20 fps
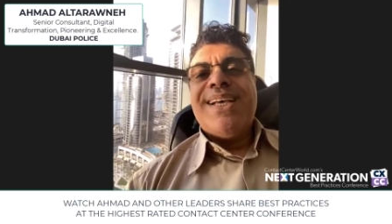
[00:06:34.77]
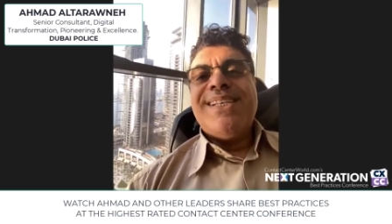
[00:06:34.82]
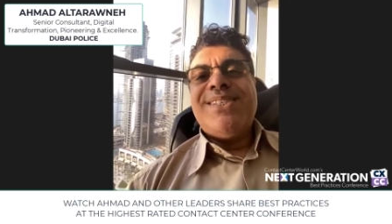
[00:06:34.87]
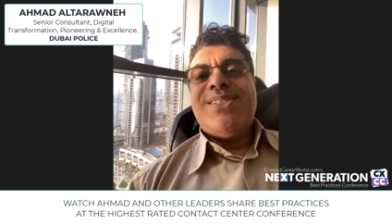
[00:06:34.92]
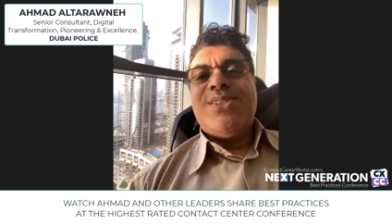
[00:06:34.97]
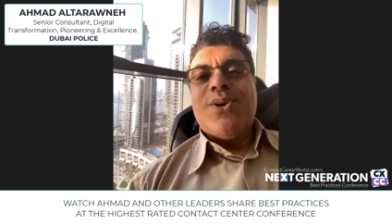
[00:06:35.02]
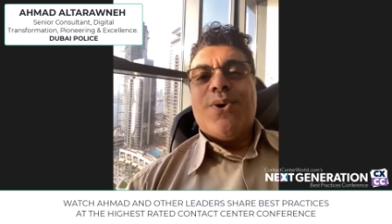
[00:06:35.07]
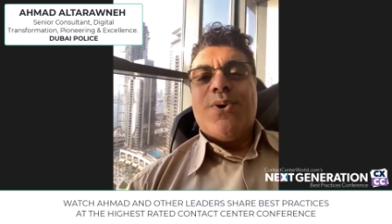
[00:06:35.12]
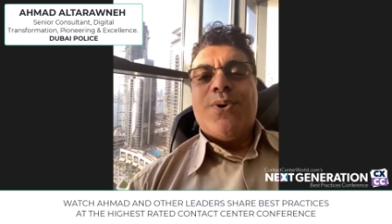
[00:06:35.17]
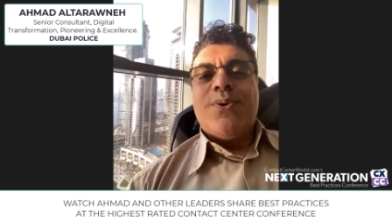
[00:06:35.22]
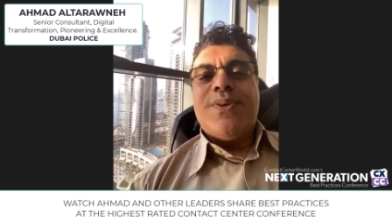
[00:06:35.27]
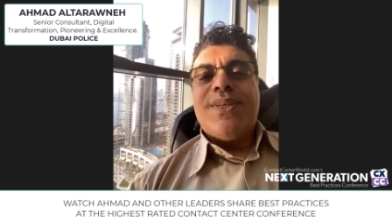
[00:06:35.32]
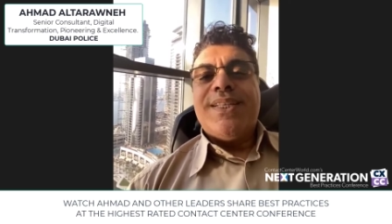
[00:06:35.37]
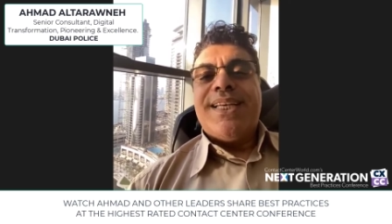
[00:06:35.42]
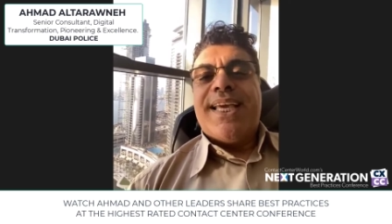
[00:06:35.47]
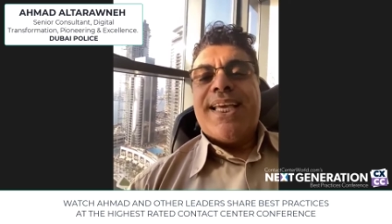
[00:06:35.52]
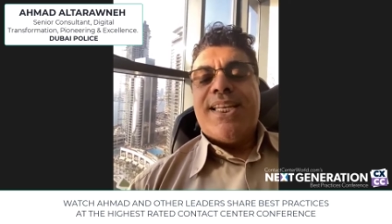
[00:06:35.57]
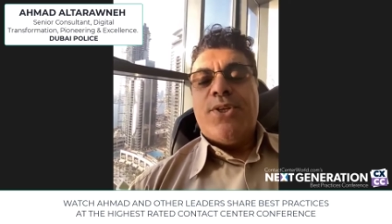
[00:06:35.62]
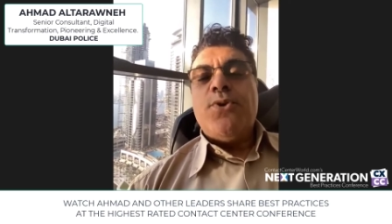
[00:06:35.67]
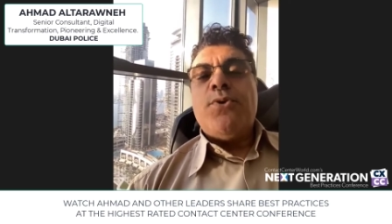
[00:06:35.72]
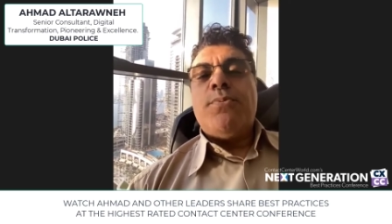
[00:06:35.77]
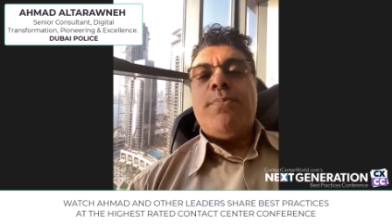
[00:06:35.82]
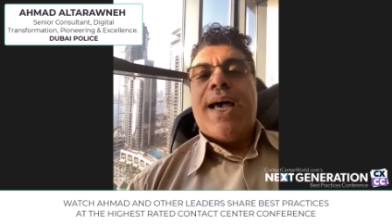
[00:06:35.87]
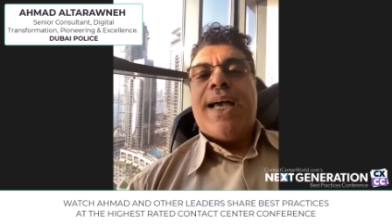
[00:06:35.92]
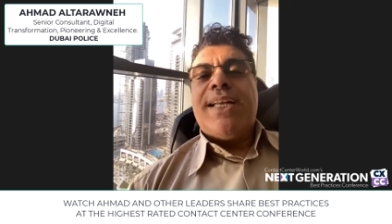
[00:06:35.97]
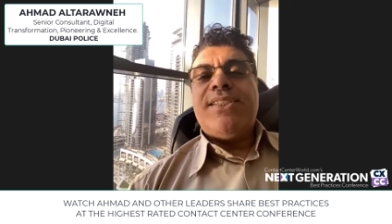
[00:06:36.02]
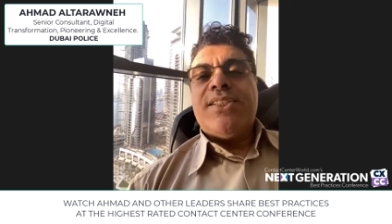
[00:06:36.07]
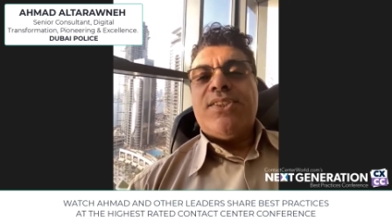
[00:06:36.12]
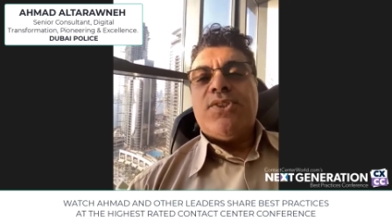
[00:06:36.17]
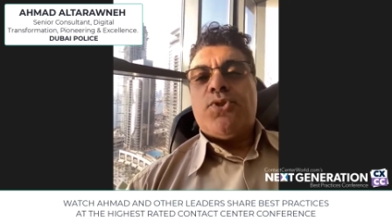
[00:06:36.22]
So can you
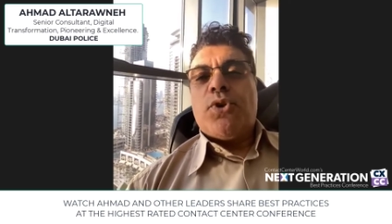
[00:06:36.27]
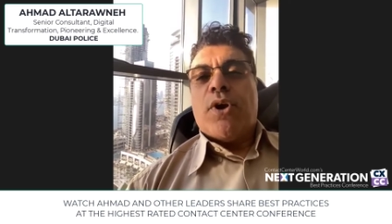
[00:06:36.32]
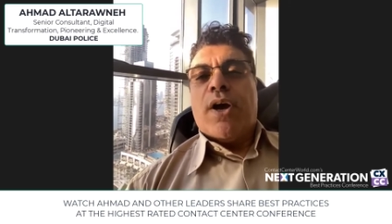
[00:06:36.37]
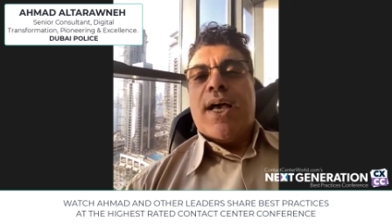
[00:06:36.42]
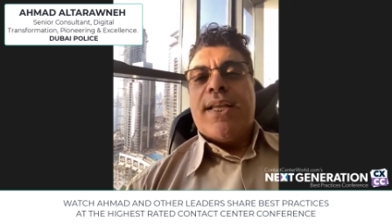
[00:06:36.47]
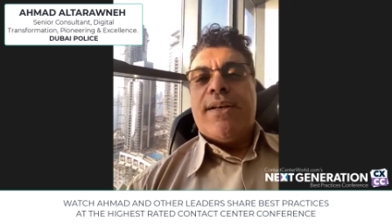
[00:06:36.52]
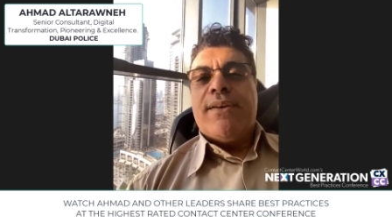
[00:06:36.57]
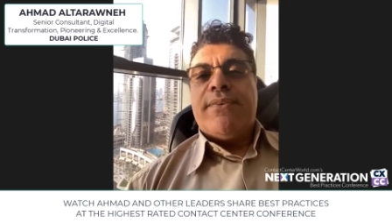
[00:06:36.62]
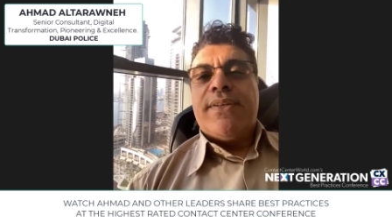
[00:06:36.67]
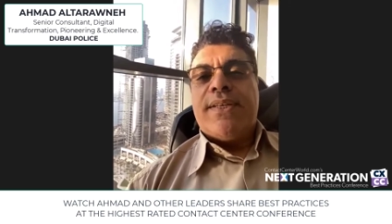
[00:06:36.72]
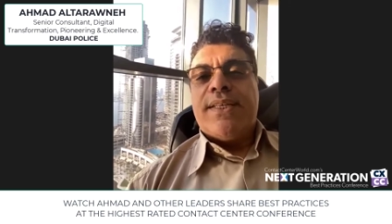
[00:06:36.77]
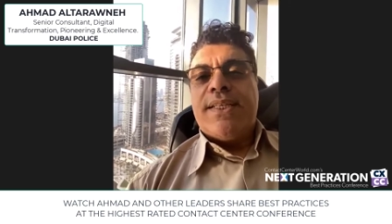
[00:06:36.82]
imagine trying,